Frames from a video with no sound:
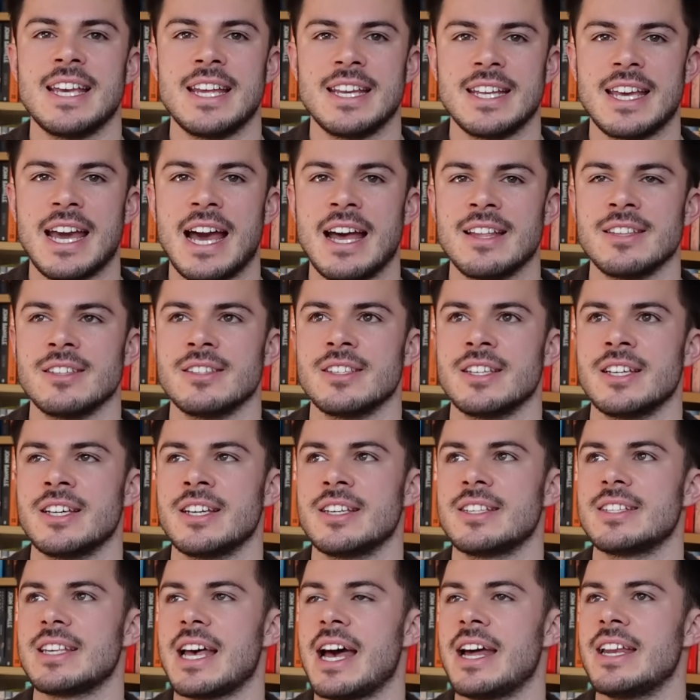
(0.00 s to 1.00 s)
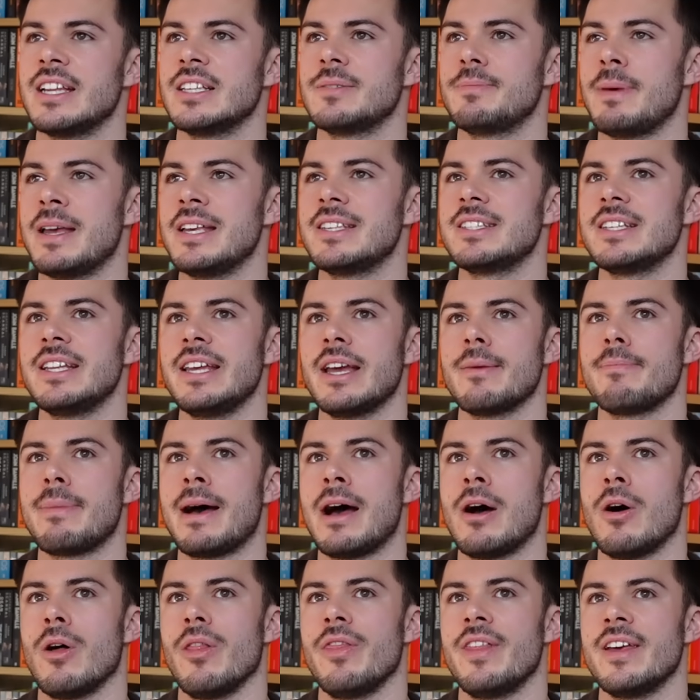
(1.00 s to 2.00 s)
in Kansas, and it's basically
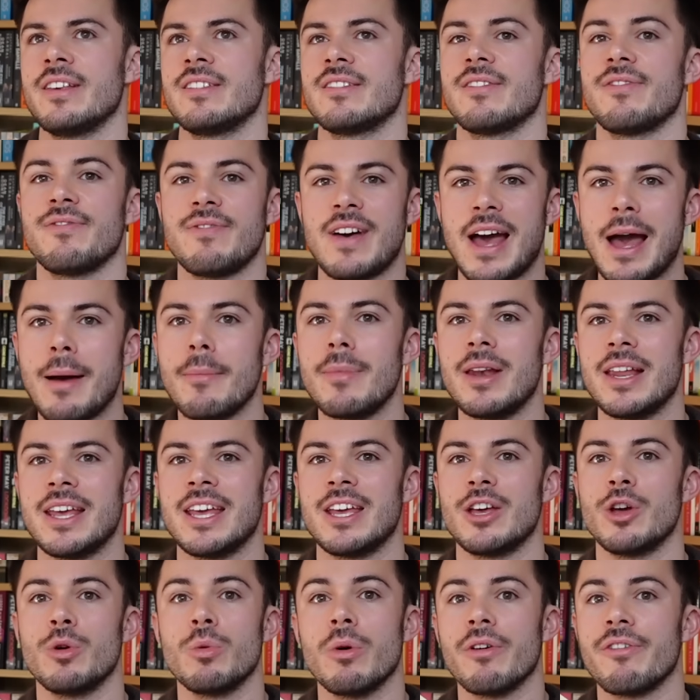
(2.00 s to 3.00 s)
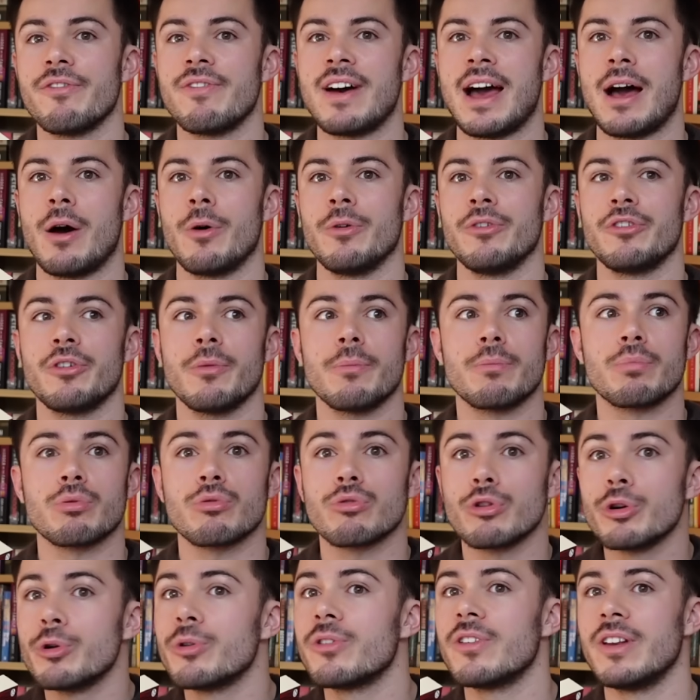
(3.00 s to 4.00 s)
about this family who were found
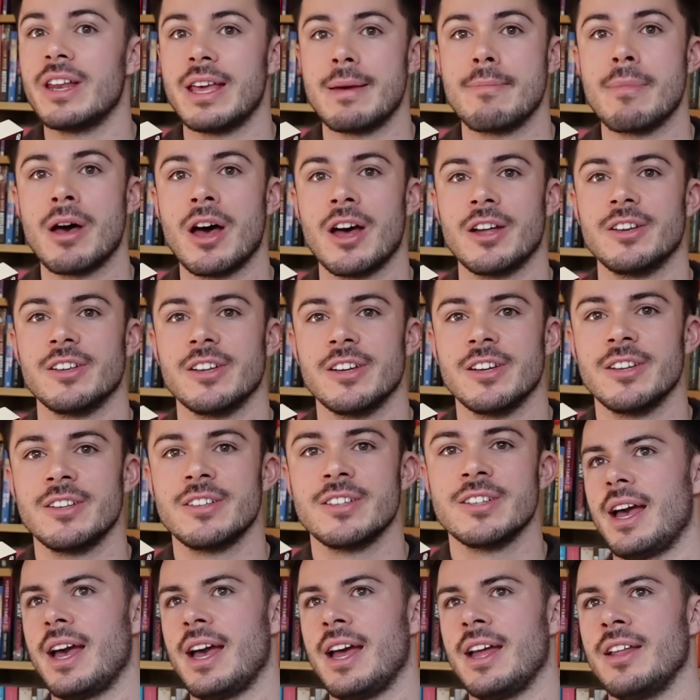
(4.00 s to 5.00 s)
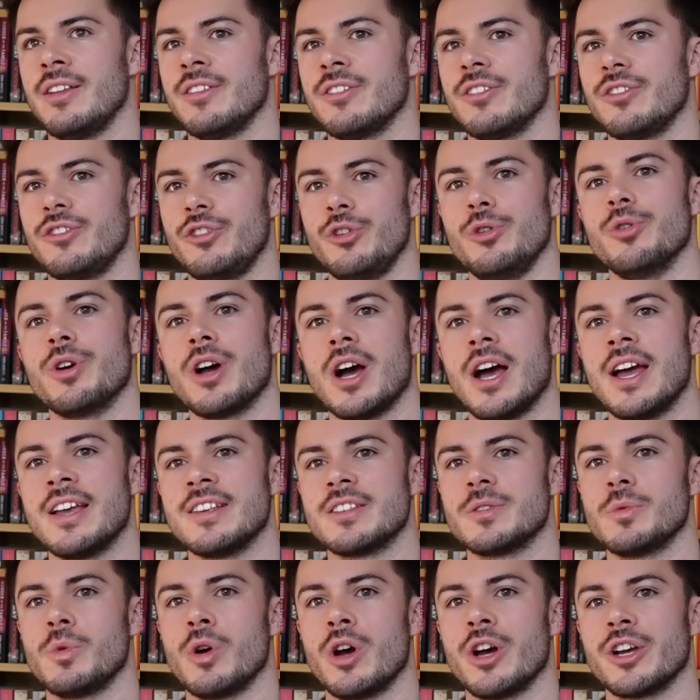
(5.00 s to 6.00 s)
brutally murdered, and two
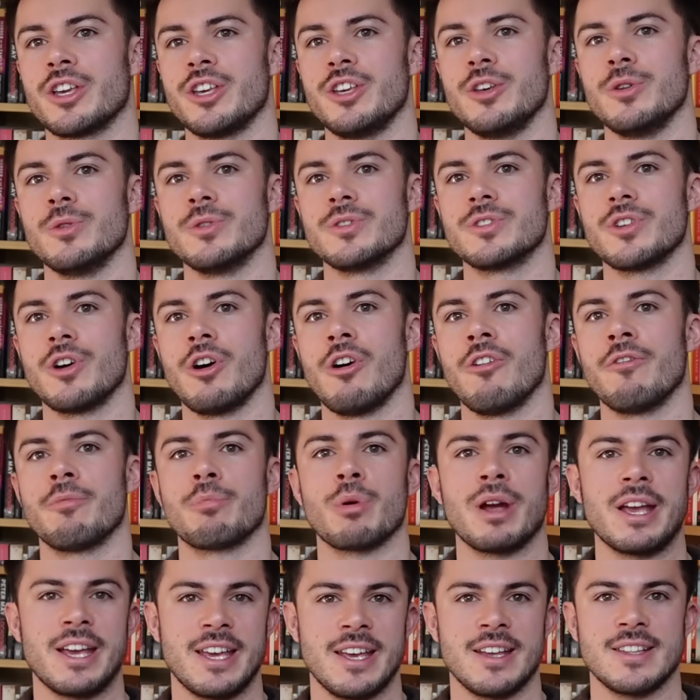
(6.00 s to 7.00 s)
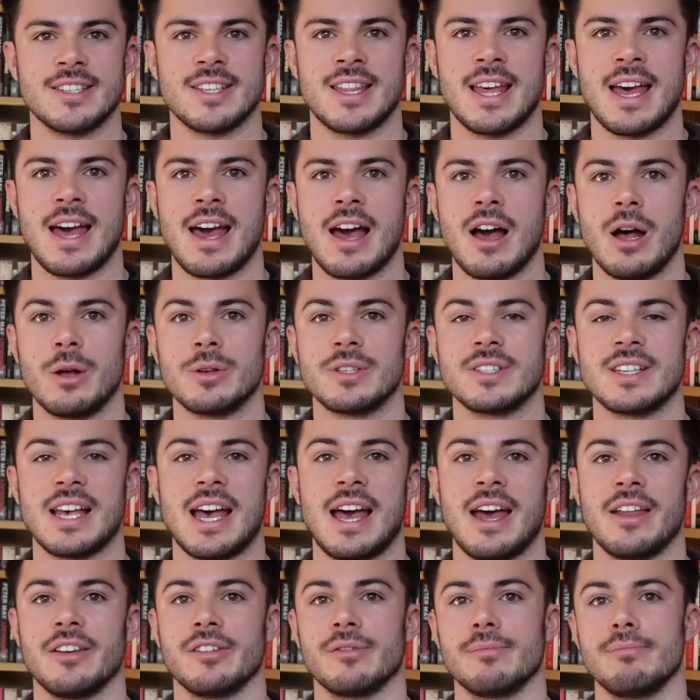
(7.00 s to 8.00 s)
guys were accused of breaking into their house
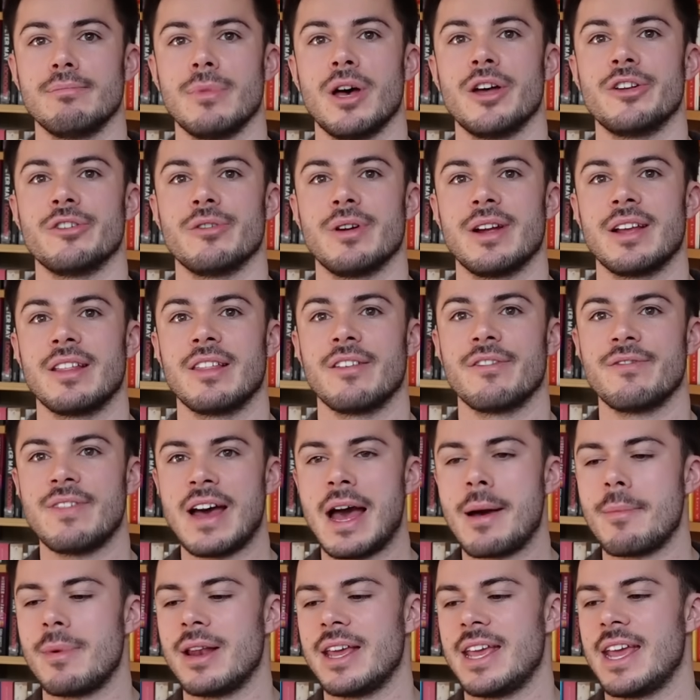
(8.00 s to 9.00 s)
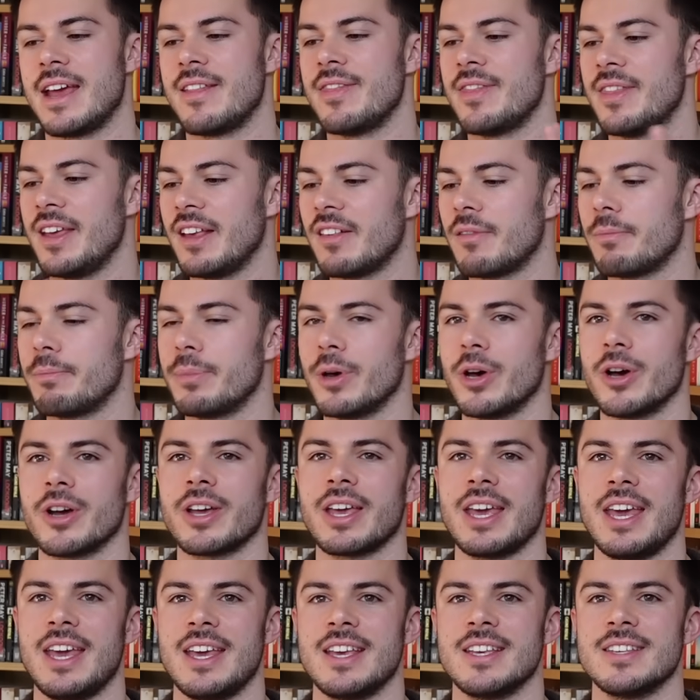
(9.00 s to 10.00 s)
and murdering the family. And this
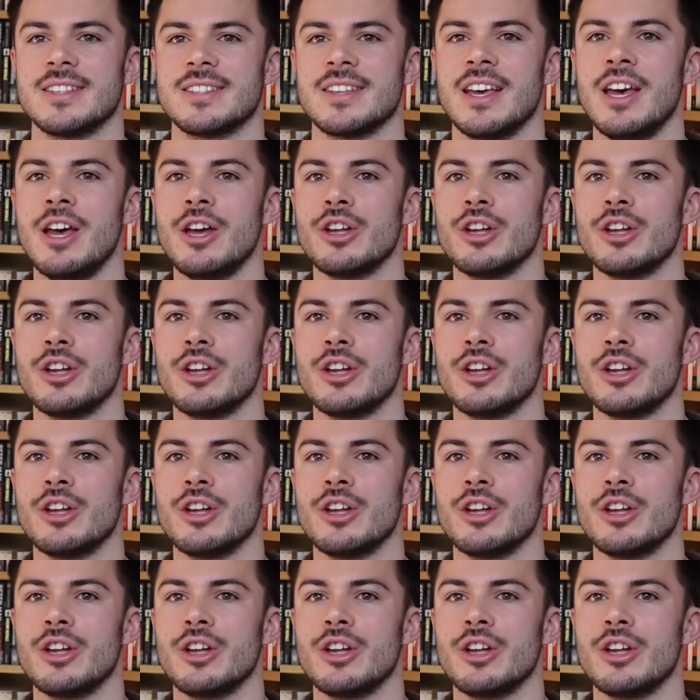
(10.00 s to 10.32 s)
book is